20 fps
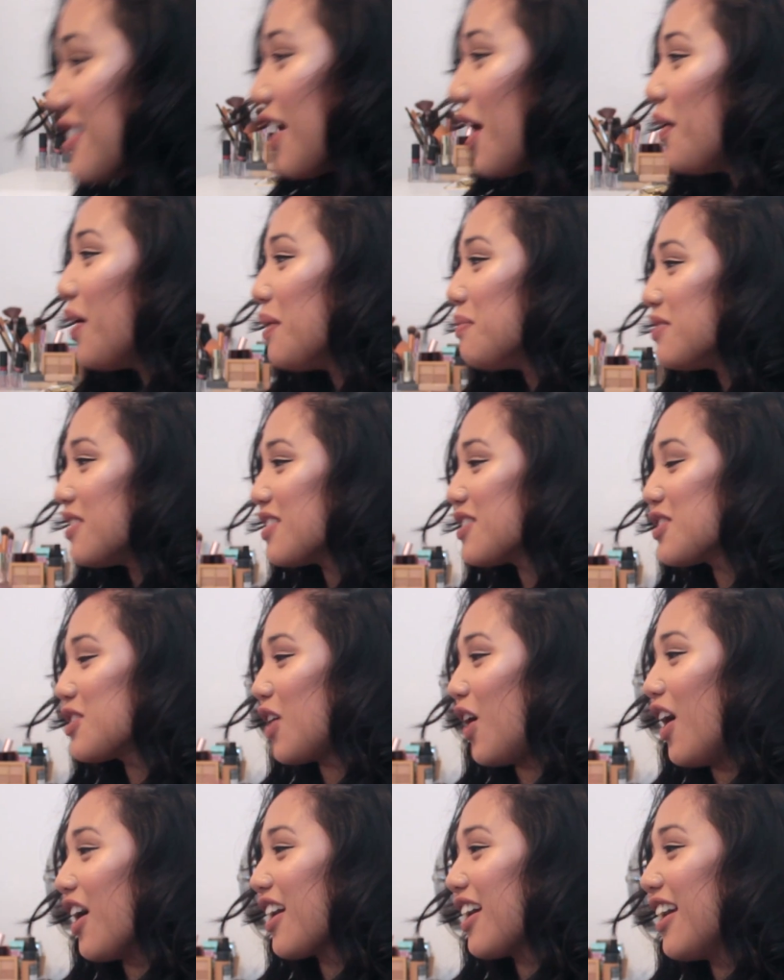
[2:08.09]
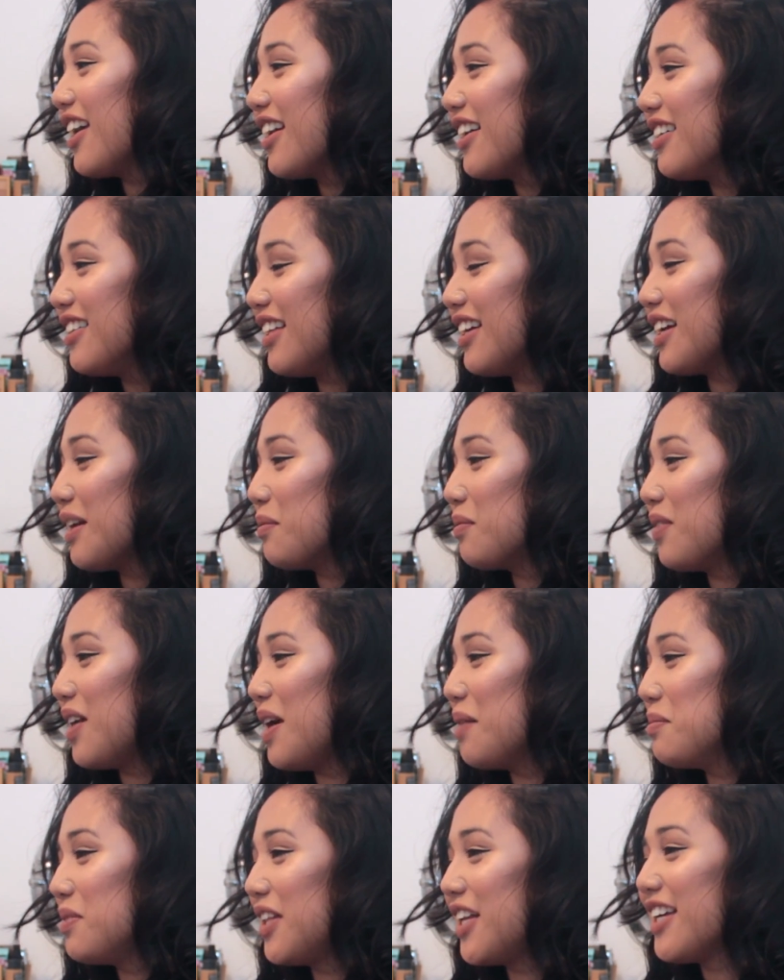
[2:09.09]
how I'm just talking? Like, I'm
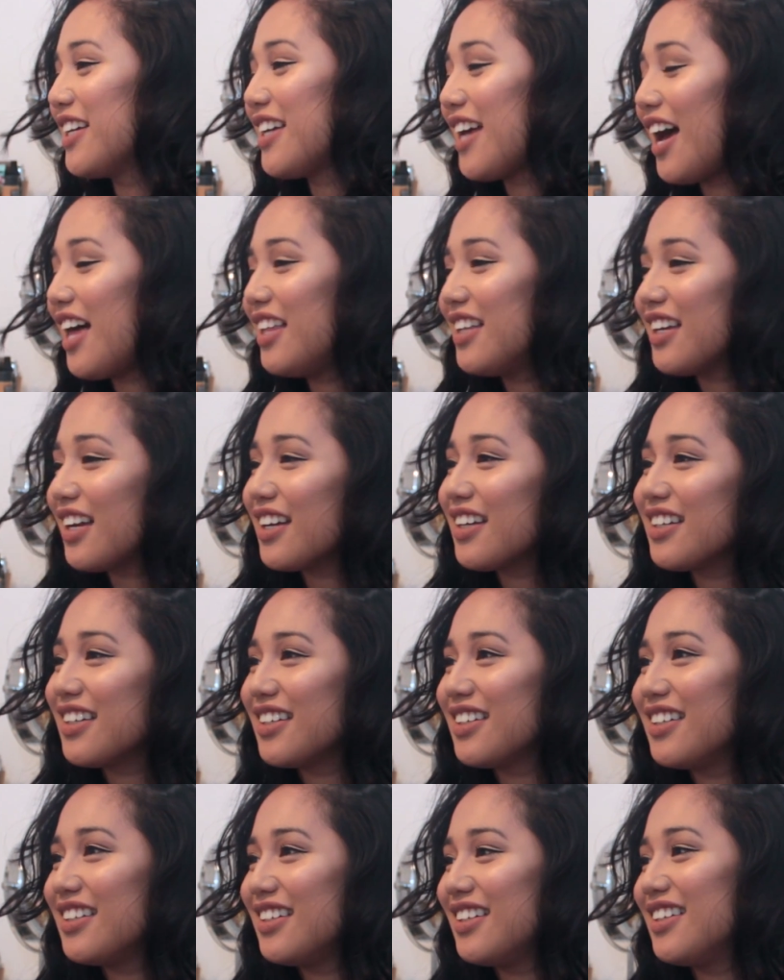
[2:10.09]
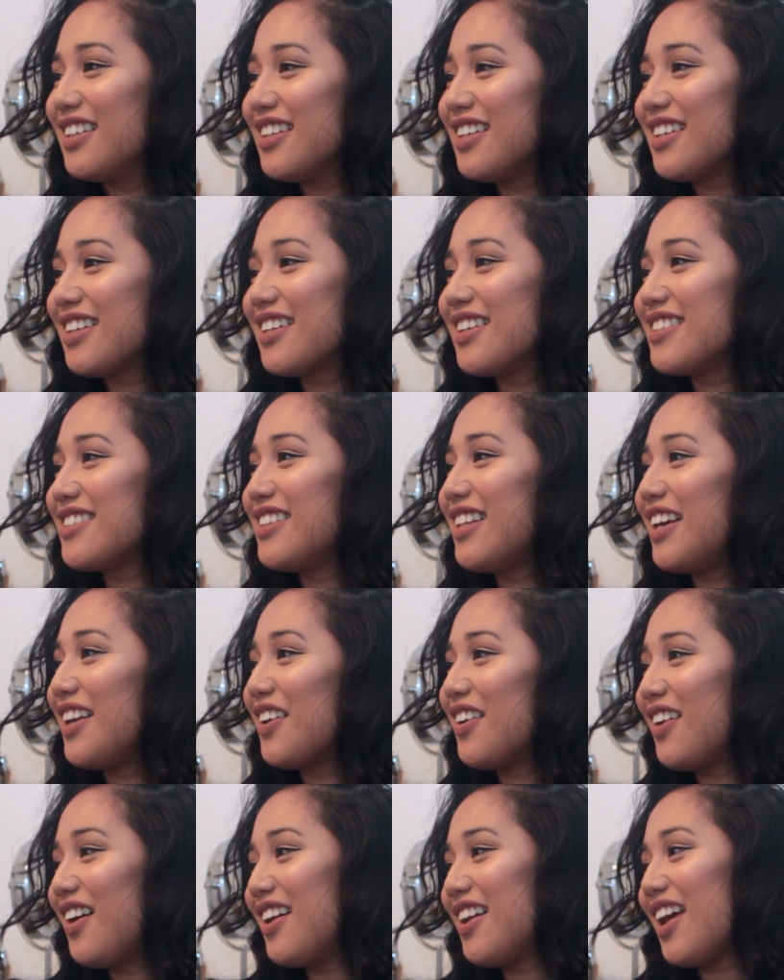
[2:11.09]
rambling, Alec? Because
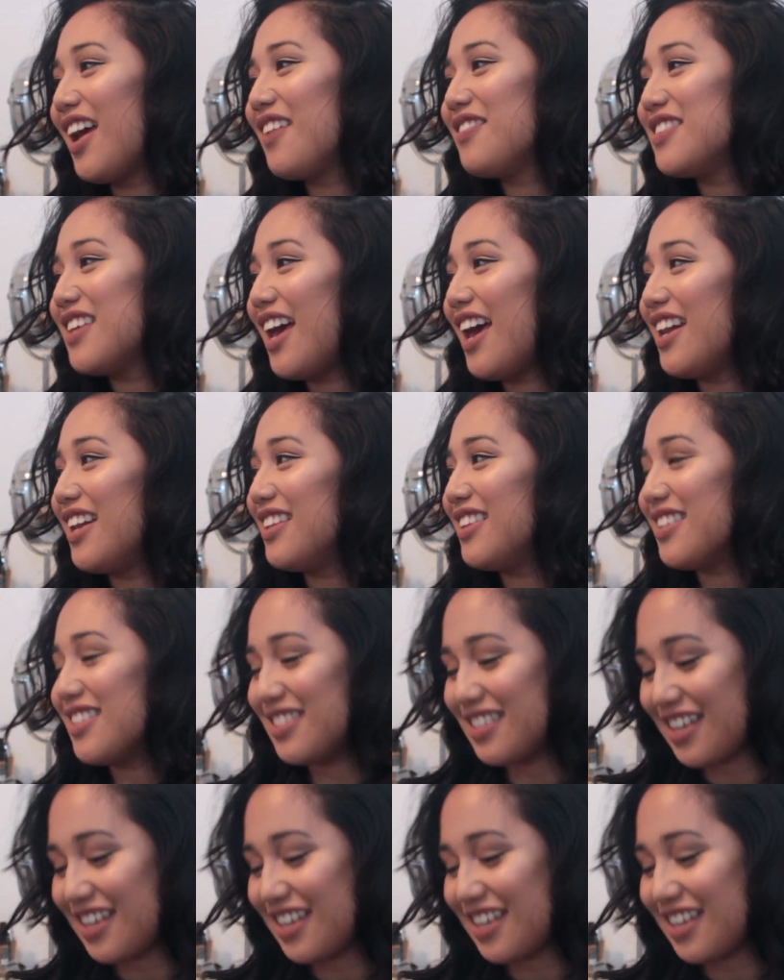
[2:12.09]
later on I have to edit this